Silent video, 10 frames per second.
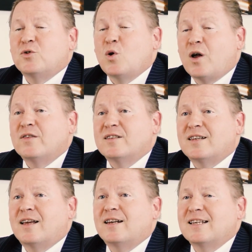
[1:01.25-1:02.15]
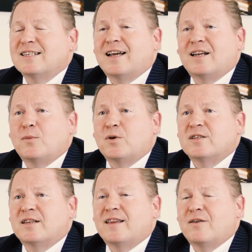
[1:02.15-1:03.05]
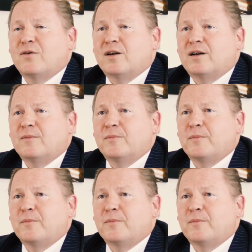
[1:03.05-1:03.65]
you understand exactly what is in that figure.